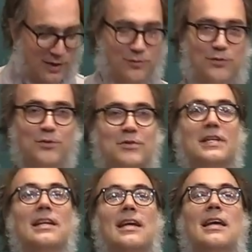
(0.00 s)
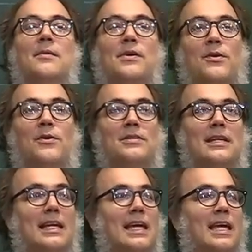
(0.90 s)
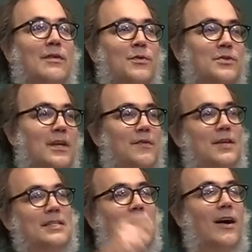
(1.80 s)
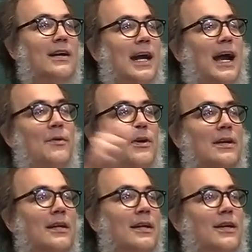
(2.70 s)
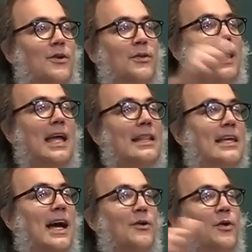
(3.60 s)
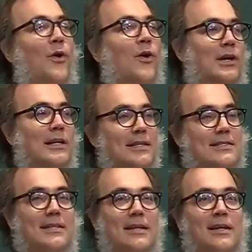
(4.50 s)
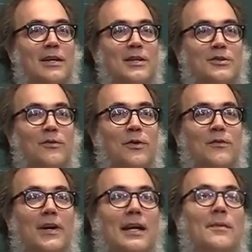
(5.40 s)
confusing, because if we start rotating our coordinates, so what were